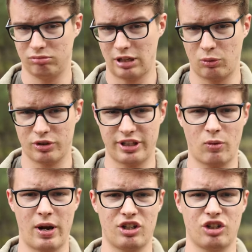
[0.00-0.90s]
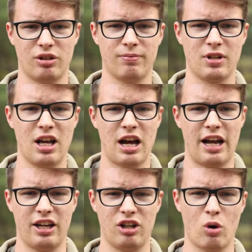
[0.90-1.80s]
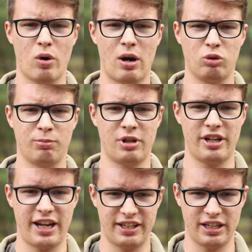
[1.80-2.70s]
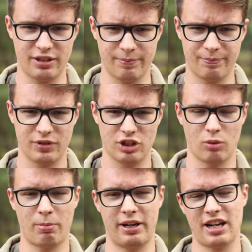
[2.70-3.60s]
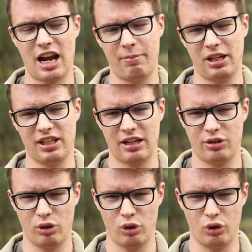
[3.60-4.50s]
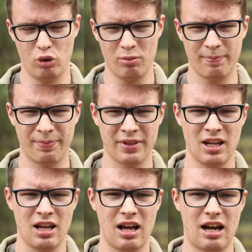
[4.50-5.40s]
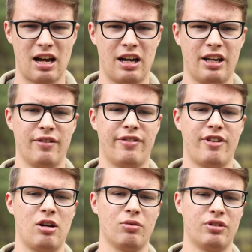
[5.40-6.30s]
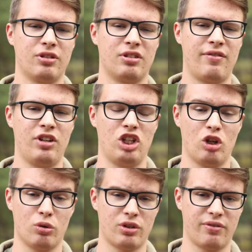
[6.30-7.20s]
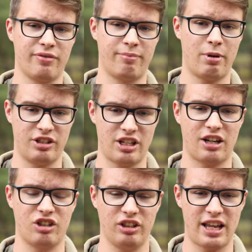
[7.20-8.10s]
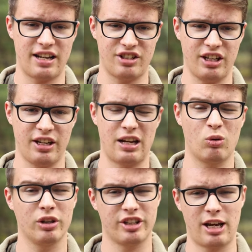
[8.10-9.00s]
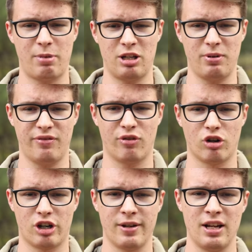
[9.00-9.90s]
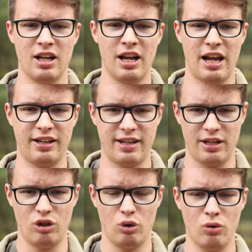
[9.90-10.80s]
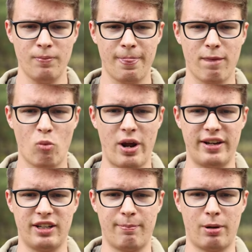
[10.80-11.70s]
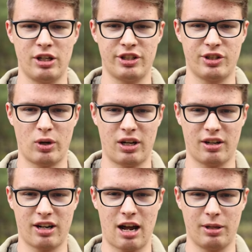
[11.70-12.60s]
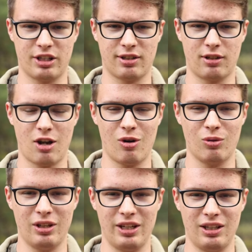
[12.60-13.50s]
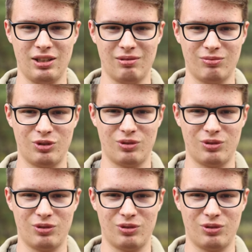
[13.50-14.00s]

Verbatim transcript: That was the question. I didn't know how to predict it. So by typing that to YouTube, I found the videos of birds actually dancing and what happened before. And I knew when the birds were coming slowly